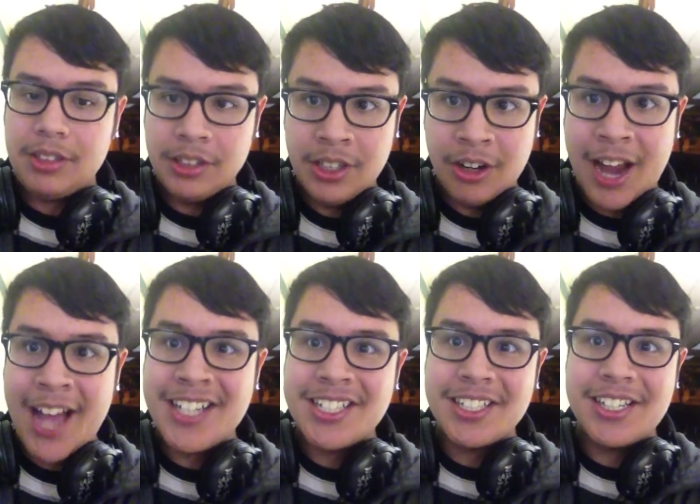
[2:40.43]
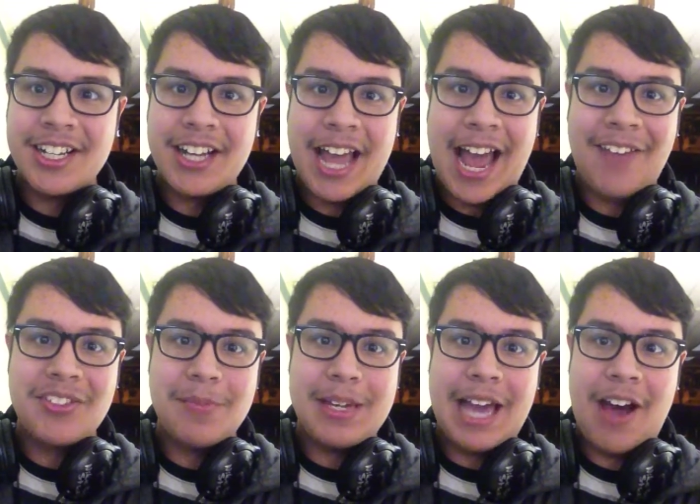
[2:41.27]
they're actually going to have
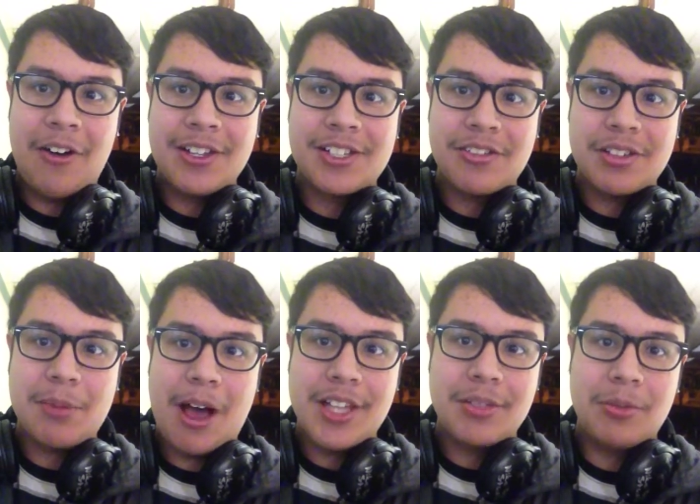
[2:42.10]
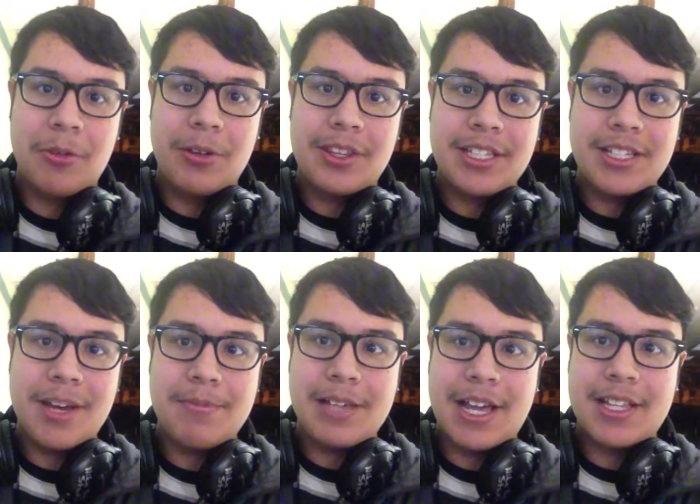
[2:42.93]
to be out as soon as possible with these
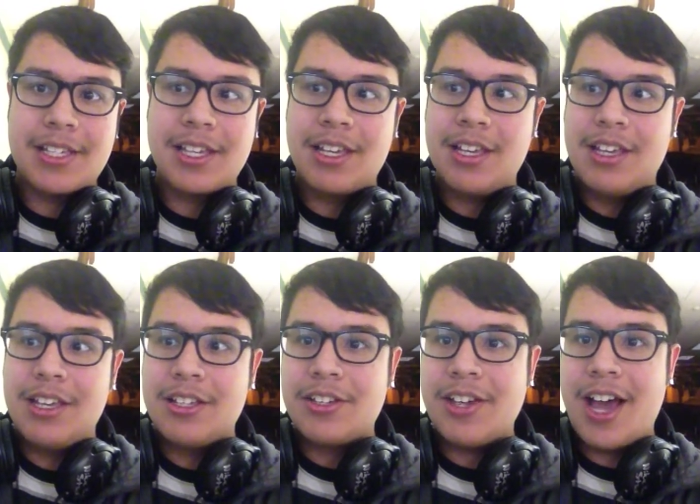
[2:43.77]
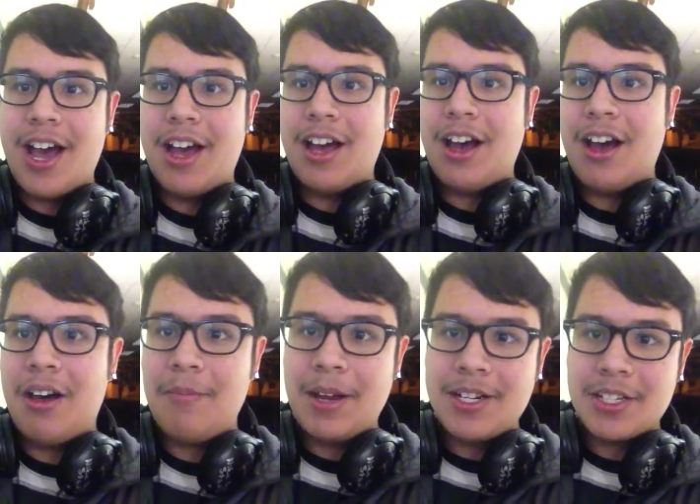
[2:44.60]
updates. So yeah,
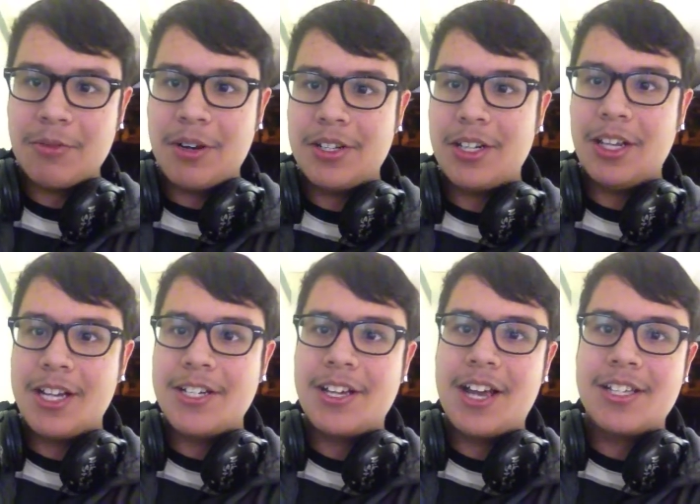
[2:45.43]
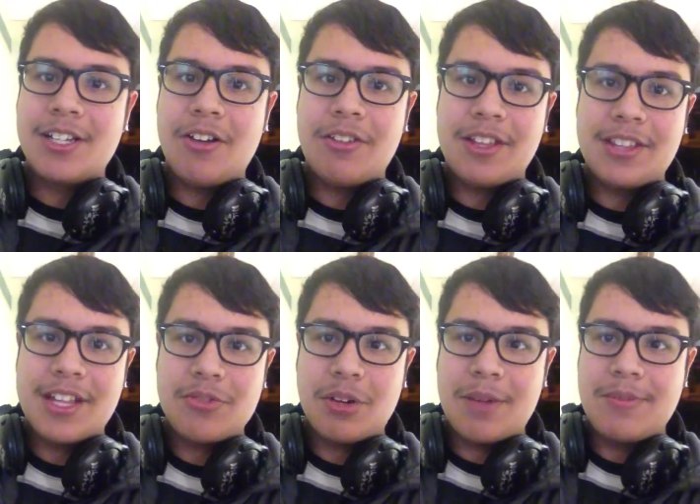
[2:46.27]
I just wanted to let you guys know that
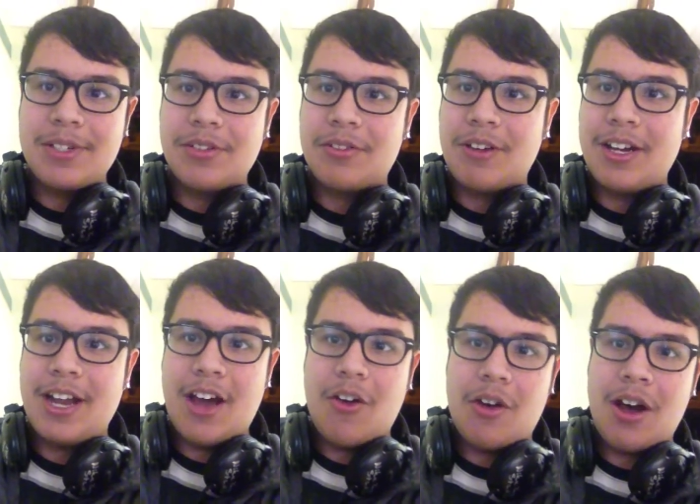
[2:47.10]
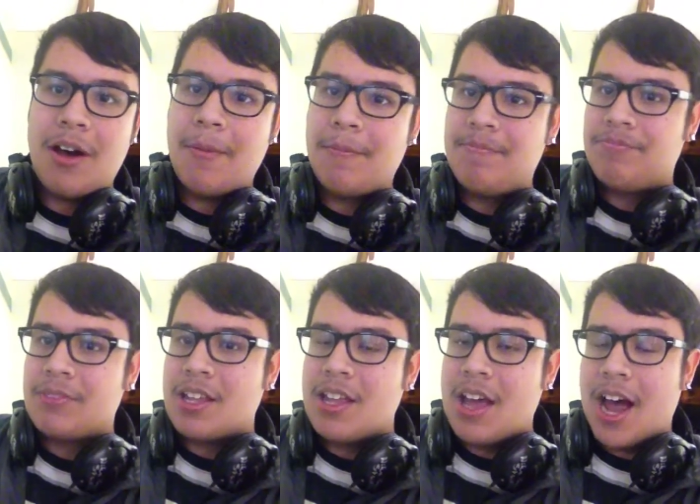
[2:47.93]
that's what I'm doing right now.
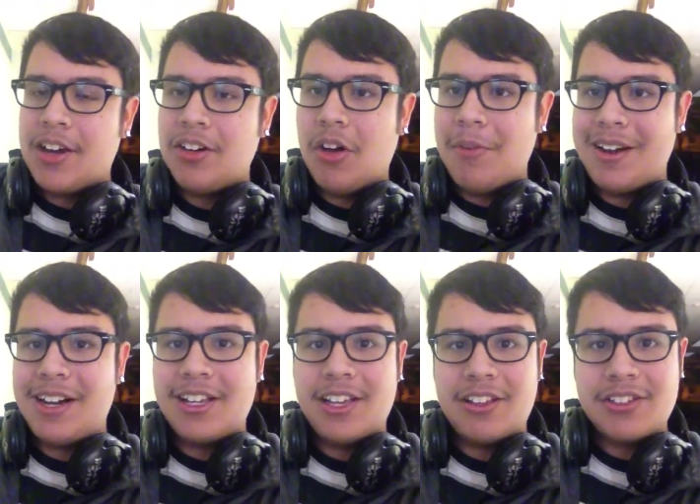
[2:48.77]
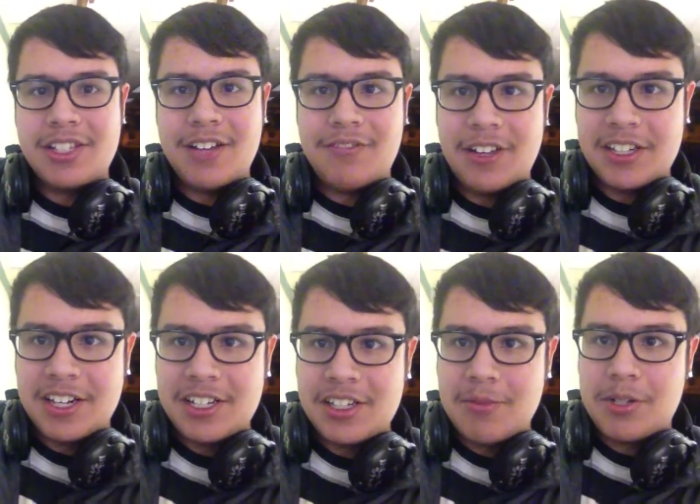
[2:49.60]
I don't know about any other stuff like
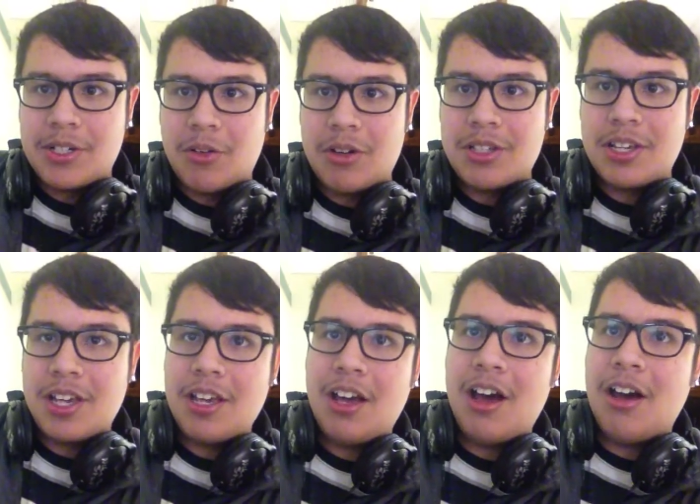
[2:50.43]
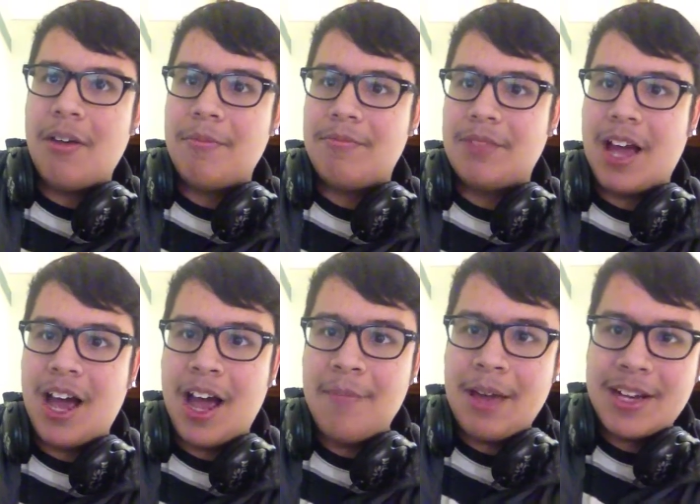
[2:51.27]
NickTube Shorts.
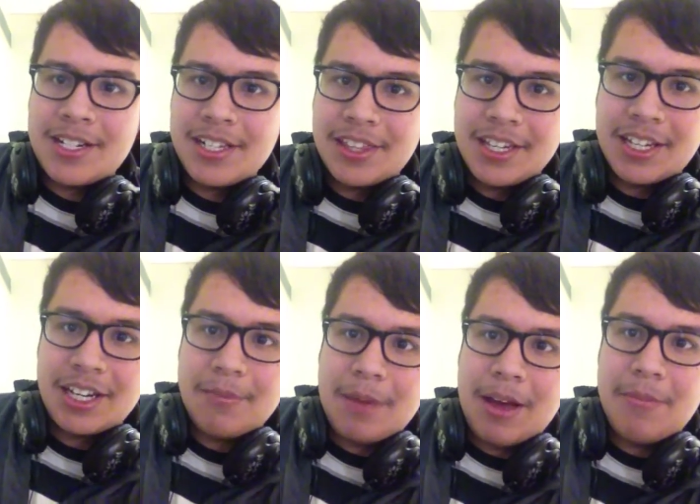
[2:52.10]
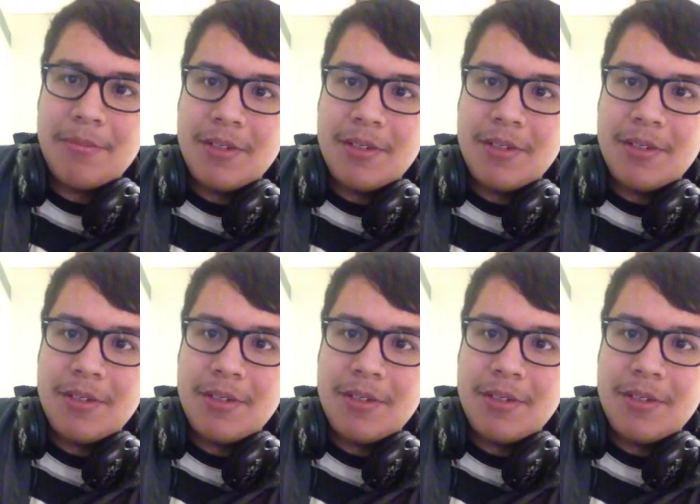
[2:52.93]
I'm actually thinking about